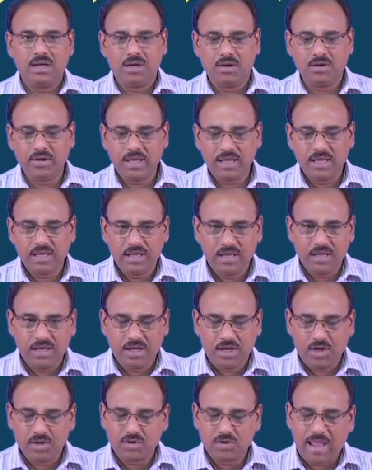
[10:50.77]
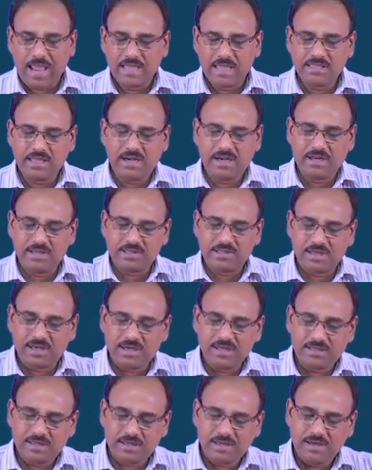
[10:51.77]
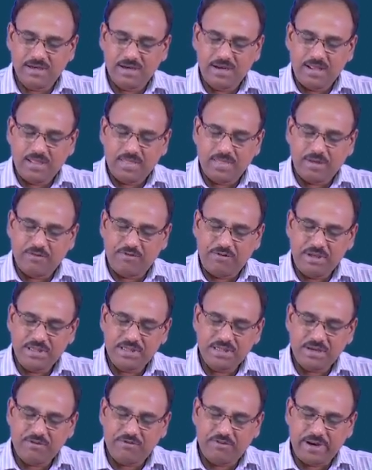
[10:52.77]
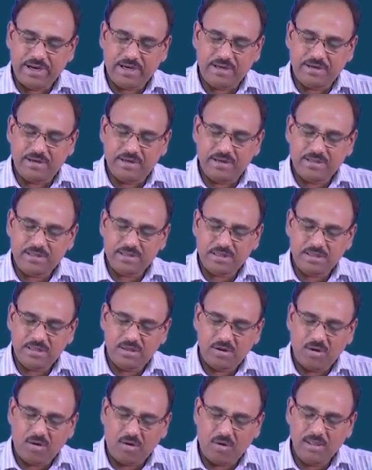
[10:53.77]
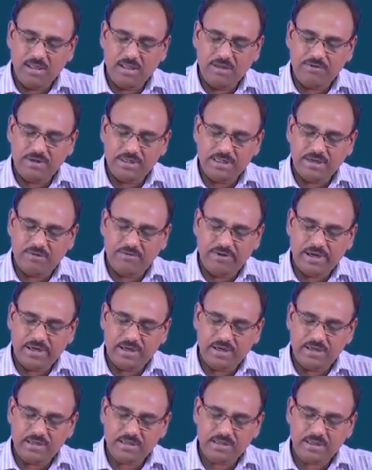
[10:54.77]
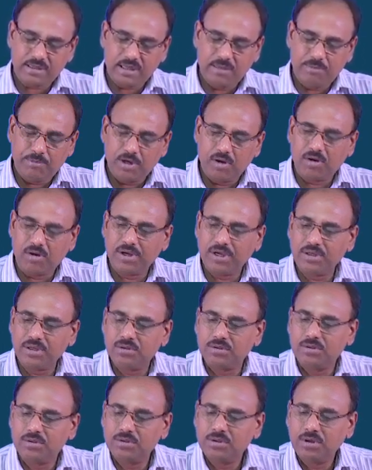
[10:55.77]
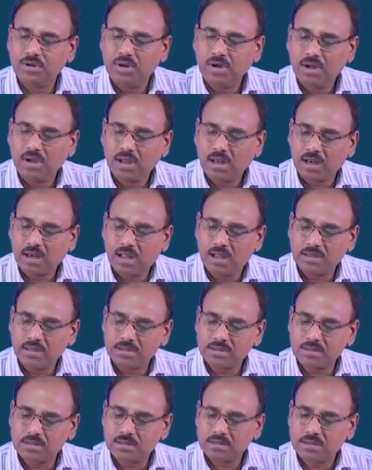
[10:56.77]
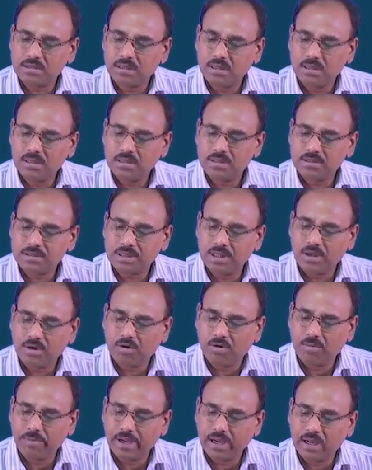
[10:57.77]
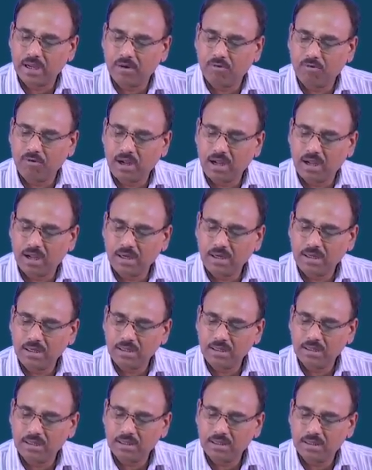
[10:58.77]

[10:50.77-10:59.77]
Okay. So, as a result, the feature vectors, all the feature vectors belonging to class say omega 1,